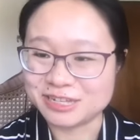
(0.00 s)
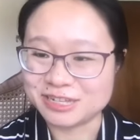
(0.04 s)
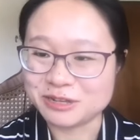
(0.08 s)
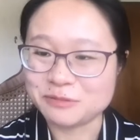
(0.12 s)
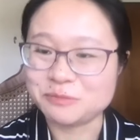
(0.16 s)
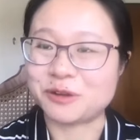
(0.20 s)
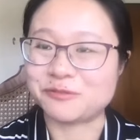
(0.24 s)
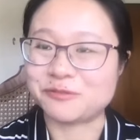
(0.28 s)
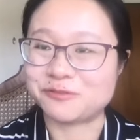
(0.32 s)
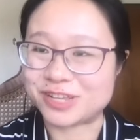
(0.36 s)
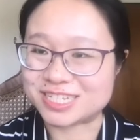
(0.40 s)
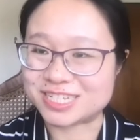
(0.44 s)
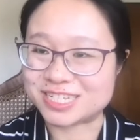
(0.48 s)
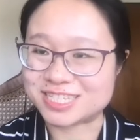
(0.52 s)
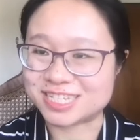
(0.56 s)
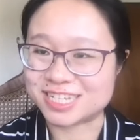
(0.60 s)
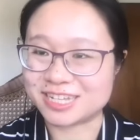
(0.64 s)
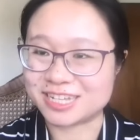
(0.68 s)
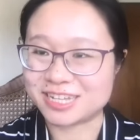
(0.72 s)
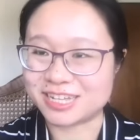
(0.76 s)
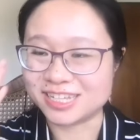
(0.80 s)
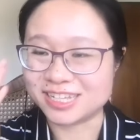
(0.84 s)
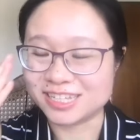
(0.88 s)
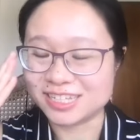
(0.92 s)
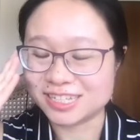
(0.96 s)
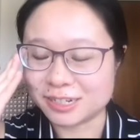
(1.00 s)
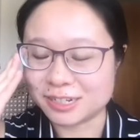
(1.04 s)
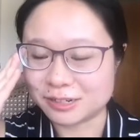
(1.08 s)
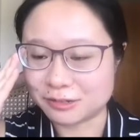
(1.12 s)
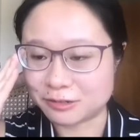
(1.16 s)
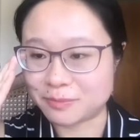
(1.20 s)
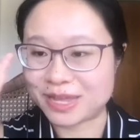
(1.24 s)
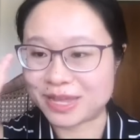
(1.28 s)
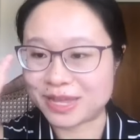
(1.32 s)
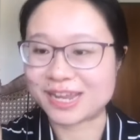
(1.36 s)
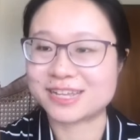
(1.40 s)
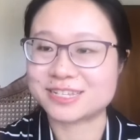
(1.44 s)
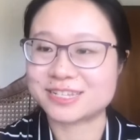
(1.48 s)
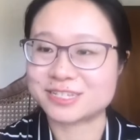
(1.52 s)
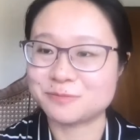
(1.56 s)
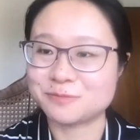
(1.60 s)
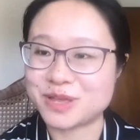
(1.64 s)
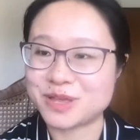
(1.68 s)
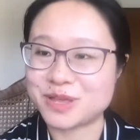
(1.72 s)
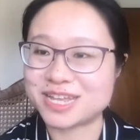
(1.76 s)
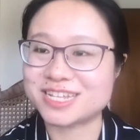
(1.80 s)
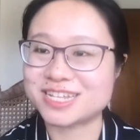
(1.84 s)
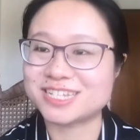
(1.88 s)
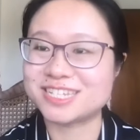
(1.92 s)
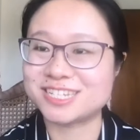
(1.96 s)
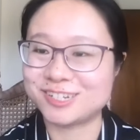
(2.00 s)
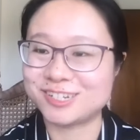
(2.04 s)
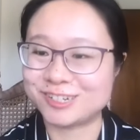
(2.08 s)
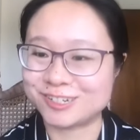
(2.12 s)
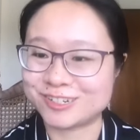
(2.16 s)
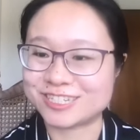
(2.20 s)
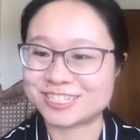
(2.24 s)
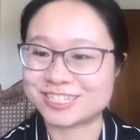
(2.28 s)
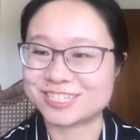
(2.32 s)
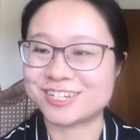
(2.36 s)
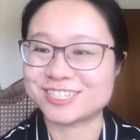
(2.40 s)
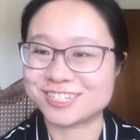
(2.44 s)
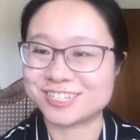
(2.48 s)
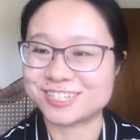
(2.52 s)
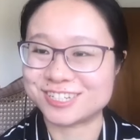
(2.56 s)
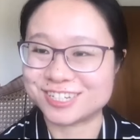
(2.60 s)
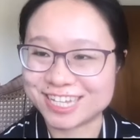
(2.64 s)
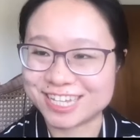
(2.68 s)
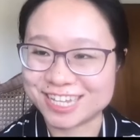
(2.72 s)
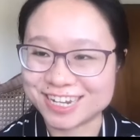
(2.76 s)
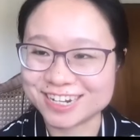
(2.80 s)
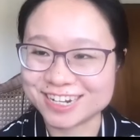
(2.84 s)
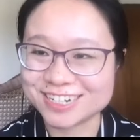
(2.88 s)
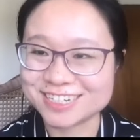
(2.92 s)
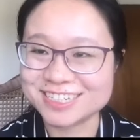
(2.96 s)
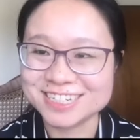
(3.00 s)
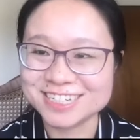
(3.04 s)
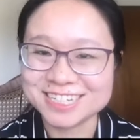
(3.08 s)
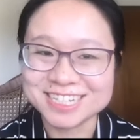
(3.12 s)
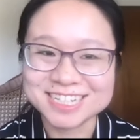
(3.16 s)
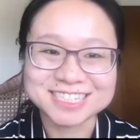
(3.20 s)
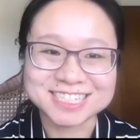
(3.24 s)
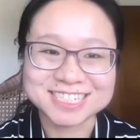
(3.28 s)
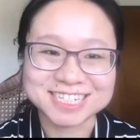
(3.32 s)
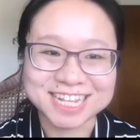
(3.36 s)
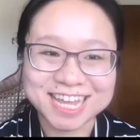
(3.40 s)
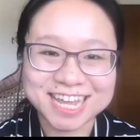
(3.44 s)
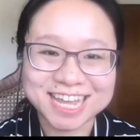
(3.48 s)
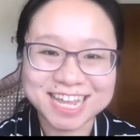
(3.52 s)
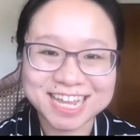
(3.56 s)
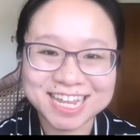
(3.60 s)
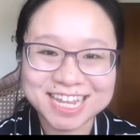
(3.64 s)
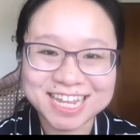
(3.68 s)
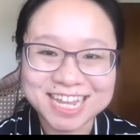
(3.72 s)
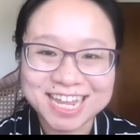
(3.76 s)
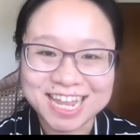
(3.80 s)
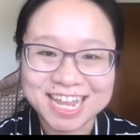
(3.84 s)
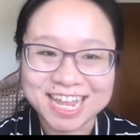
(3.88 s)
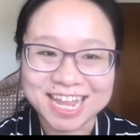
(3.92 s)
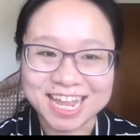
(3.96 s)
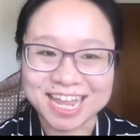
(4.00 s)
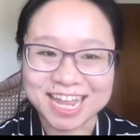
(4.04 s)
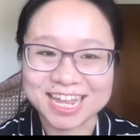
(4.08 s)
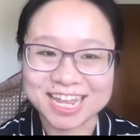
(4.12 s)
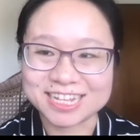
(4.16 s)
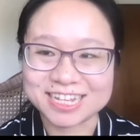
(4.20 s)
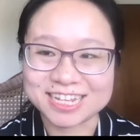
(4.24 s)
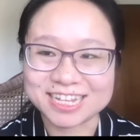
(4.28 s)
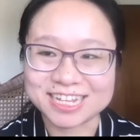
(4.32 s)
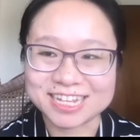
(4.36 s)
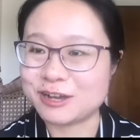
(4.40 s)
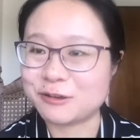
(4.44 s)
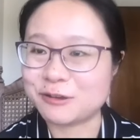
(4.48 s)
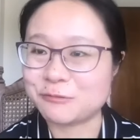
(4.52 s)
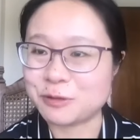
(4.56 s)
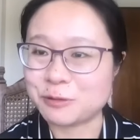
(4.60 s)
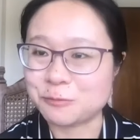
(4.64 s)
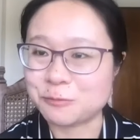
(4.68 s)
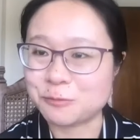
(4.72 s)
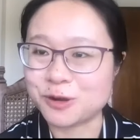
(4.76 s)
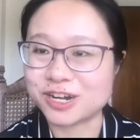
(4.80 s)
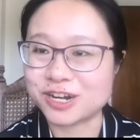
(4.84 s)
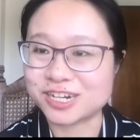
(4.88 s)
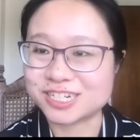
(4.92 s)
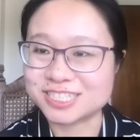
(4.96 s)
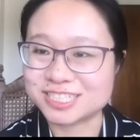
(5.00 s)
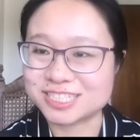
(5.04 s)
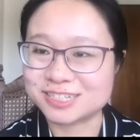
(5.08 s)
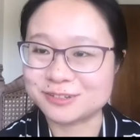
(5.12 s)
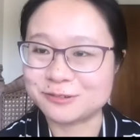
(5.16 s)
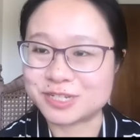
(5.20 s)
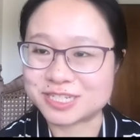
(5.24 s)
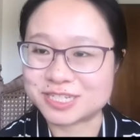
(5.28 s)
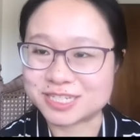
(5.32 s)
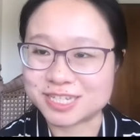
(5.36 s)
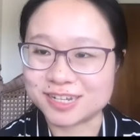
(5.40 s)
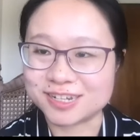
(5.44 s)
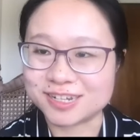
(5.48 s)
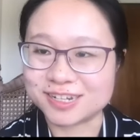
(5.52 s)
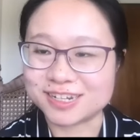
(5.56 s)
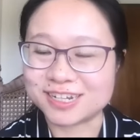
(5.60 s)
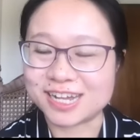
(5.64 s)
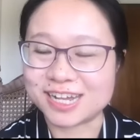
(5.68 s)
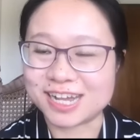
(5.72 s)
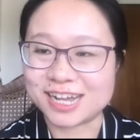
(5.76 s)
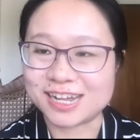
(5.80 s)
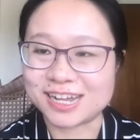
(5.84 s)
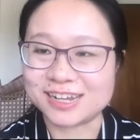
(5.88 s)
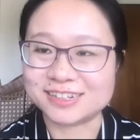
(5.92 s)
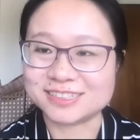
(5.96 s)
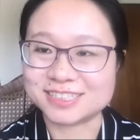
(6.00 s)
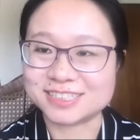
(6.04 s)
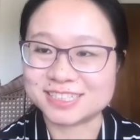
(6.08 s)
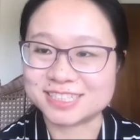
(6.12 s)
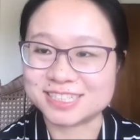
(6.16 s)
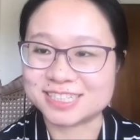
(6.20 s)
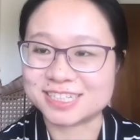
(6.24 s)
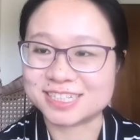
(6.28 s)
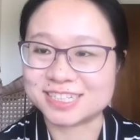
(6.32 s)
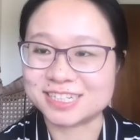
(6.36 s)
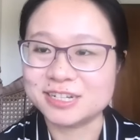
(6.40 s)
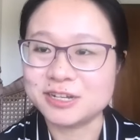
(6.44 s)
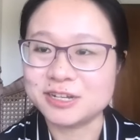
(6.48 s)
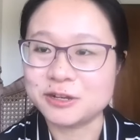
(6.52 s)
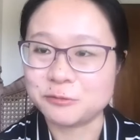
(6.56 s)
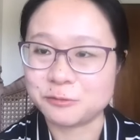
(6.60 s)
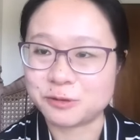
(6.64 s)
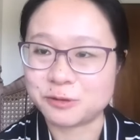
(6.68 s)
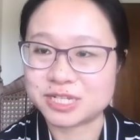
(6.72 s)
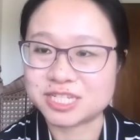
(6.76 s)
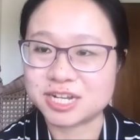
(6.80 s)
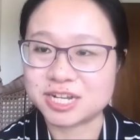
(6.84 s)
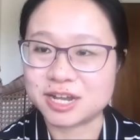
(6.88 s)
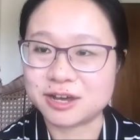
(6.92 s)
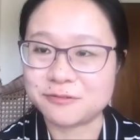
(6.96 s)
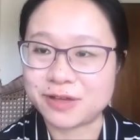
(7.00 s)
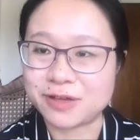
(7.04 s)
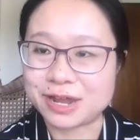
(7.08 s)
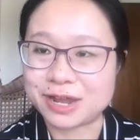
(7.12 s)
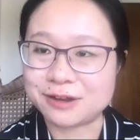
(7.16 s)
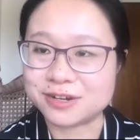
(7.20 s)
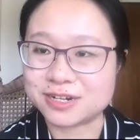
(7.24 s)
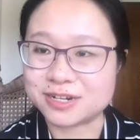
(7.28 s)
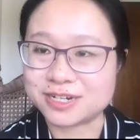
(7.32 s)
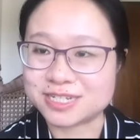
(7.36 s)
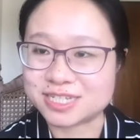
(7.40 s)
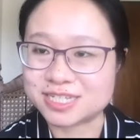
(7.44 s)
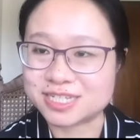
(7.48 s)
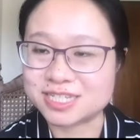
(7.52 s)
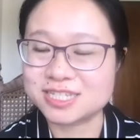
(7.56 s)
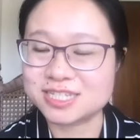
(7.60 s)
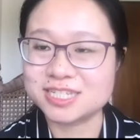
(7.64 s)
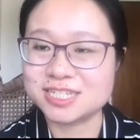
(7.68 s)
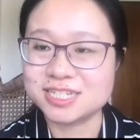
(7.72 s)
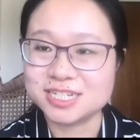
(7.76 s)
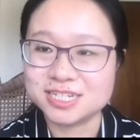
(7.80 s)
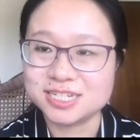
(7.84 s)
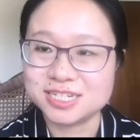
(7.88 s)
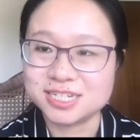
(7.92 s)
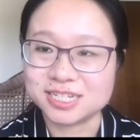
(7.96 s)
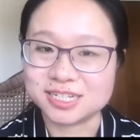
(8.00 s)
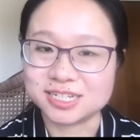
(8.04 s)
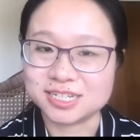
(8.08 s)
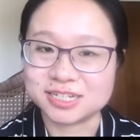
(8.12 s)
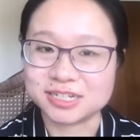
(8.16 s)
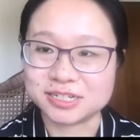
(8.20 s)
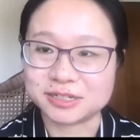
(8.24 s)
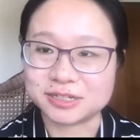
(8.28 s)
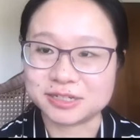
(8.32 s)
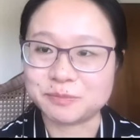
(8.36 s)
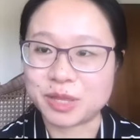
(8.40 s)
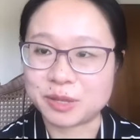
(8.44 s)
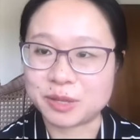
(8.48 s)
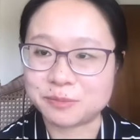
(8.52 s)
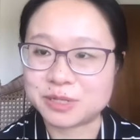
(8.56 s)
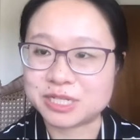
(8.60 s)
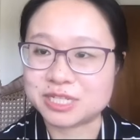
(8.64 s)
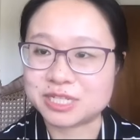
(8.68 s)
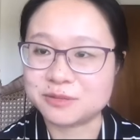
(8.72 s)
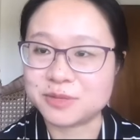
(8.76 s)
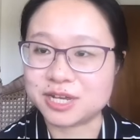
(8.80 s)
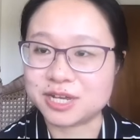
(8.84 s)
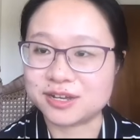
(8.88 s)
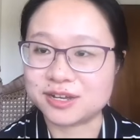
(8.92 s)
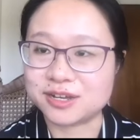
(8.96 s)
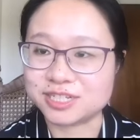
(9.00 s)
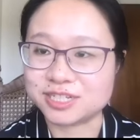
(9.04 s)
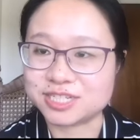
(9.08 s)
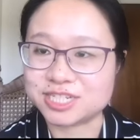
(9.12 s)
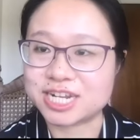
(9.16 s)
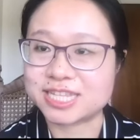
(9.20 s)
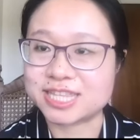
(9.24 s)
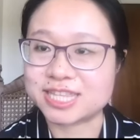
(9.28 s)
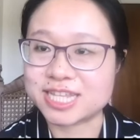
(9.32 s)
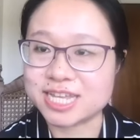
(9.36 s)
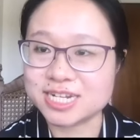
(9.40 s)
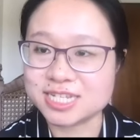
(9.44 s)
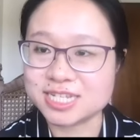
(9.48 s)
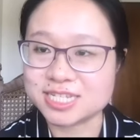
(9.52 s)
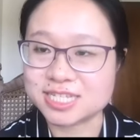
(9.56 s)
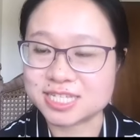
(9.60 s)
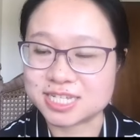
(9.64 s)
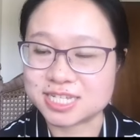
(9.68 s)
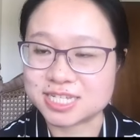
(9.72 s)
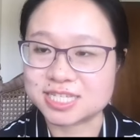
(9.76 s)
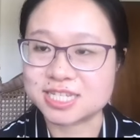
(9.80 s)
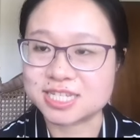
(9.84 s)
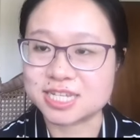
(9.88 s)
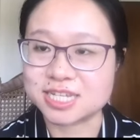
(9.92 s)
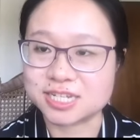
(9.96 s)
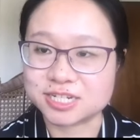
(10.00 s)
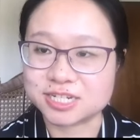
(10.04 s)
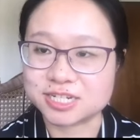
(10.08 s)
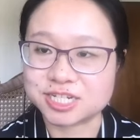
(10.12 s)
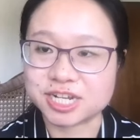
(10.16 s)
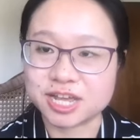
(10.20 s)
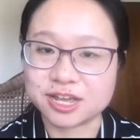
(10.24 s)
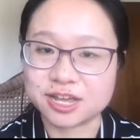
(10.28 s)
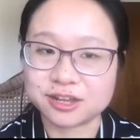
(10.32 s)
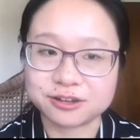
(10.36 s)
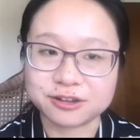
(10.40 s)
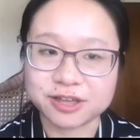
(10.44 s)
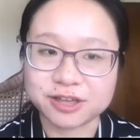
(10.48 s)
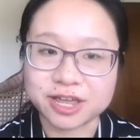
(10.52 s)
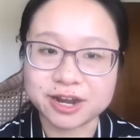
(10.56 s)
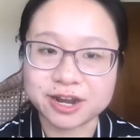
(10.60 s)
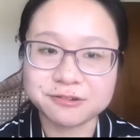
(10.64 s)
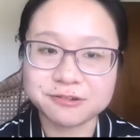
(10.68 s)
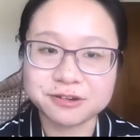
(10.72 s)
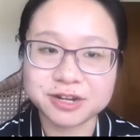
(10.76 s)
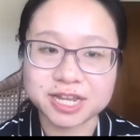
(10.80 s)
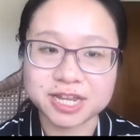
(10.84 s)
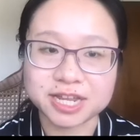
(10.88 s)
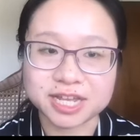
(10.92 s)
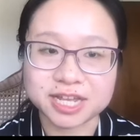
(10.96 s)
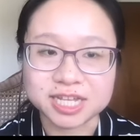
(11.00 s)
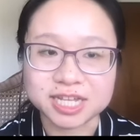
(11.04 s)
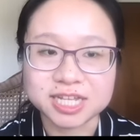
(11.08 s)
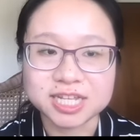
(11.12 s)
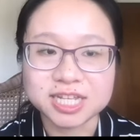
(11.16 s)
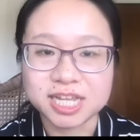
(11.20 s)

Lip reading: Professor Rebecca Smith, who is also here today. And we worked with her on the West Nile virus epidemiology analysis in the Chicago area.